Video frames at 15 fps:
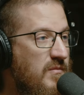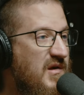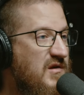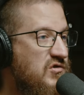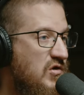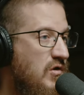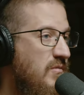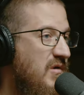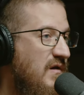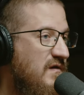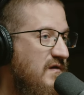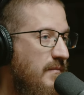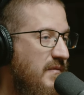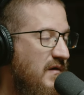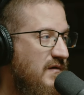can be attributing
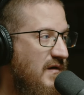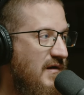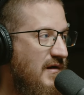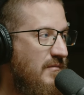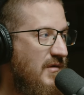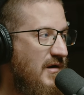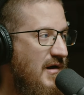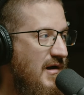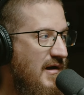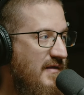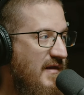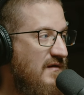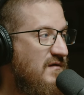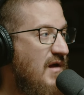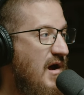something to him
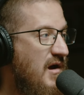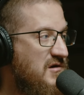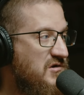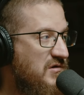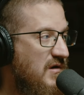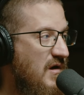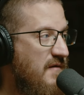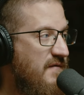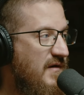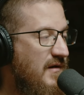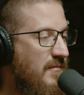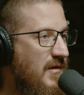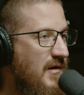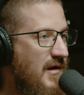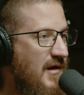that's not actually of
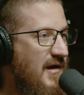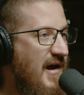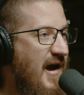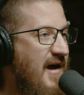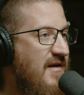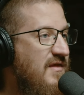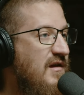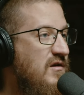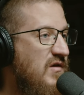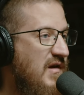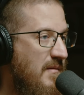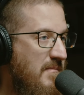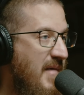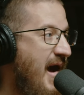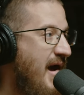him. And then you
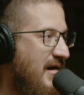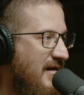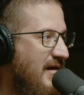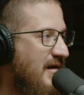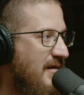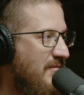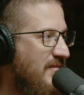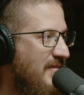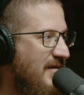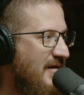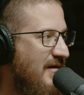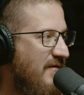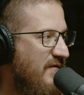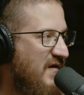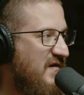get mad at him
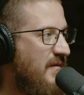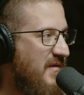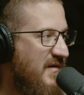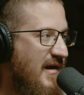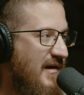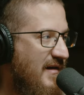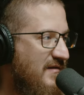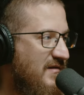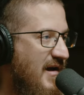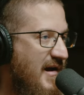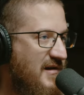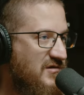for something that he's not